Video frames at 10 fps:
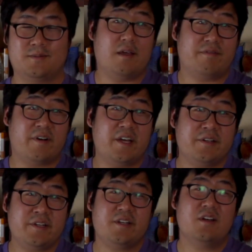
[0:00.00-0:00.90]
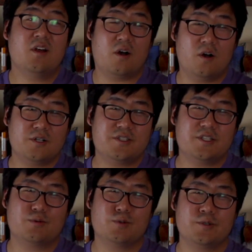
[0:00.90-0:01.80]
And finally,
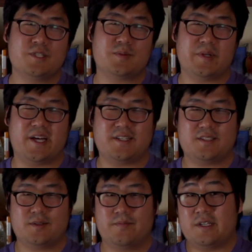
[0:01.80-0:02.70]
Urza's Ruinous Blast.